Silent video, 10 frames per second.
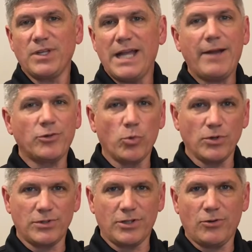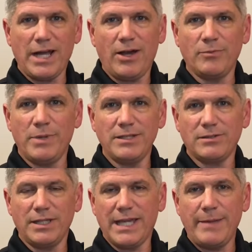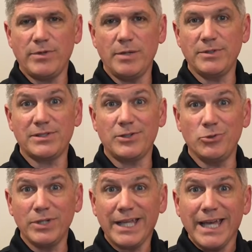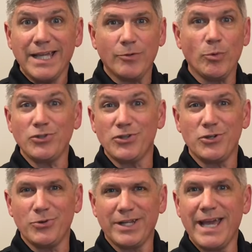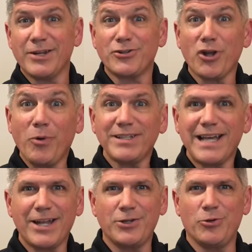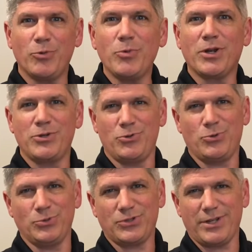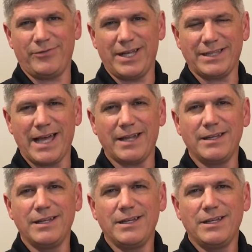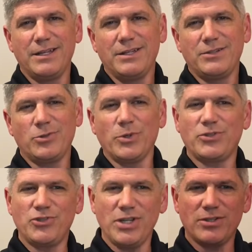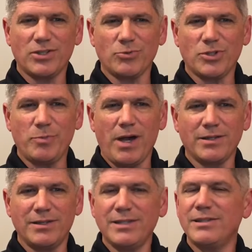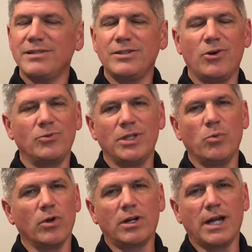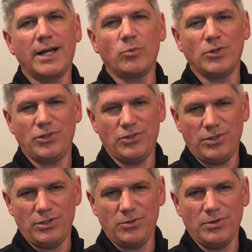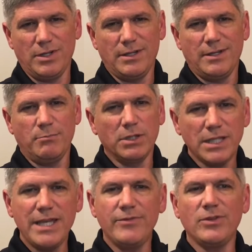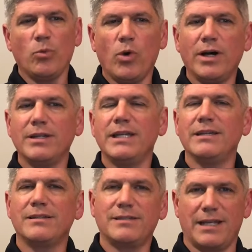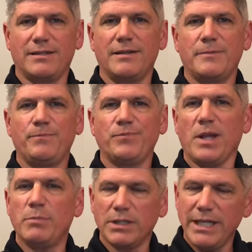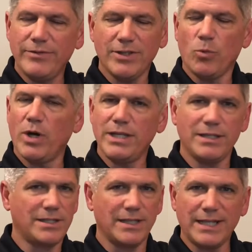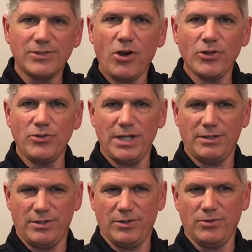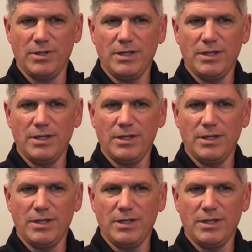Afterwards, the crowd basically came to him and said, do it again. We want you to do it again. And show us how to do it. We want to do cool stuff like that. To which Jesus responded, this is the only work God wants you to do. Believe in the one he has sent. Believe in the one he has sent. That's all you need to do.